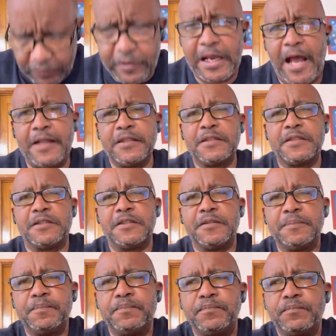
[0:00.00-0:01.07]
reality,
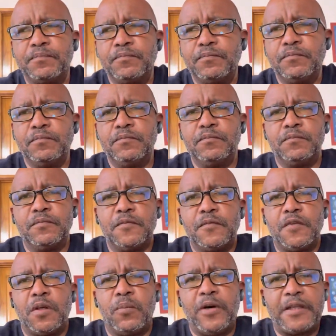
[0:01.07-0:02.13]

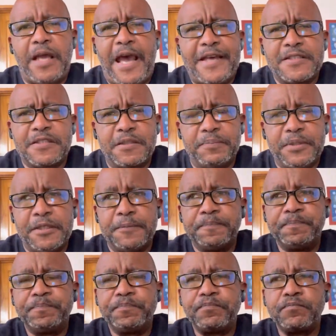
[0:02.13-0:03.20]
what has to be.
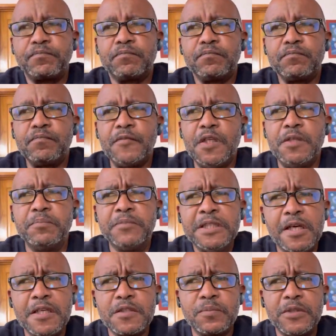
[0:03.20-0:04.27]

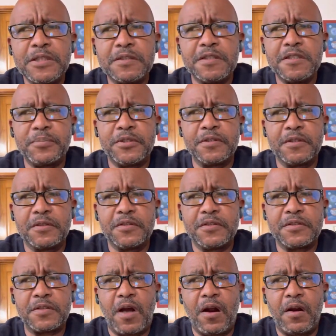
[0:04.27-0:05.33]
Because what this particular
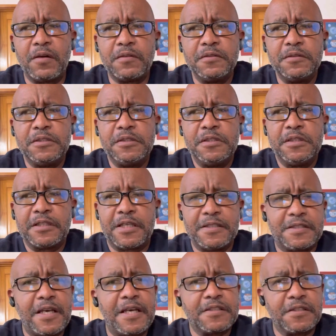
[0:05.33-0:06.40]
star can
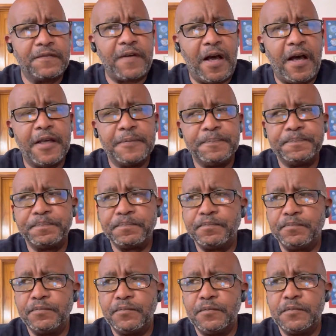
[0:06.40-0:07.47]
testify
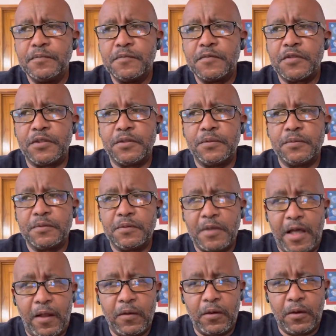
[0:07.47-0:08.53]
to
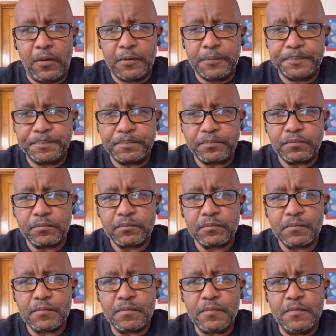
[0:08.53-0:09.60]
Algol
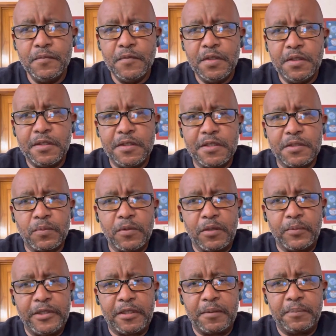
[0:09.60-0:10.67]
is where
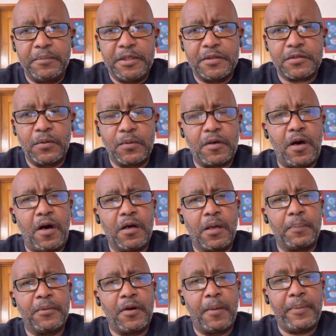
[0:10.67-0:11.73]
we can be so caught
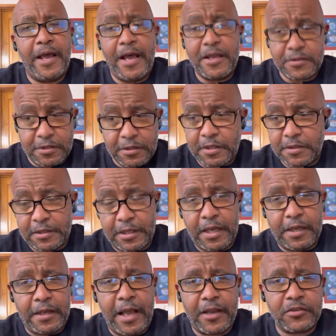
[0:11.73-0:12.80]
up in our passions, because it
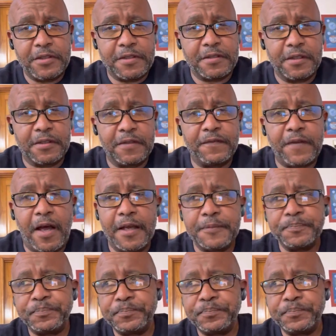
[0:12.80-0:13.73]
can actually signify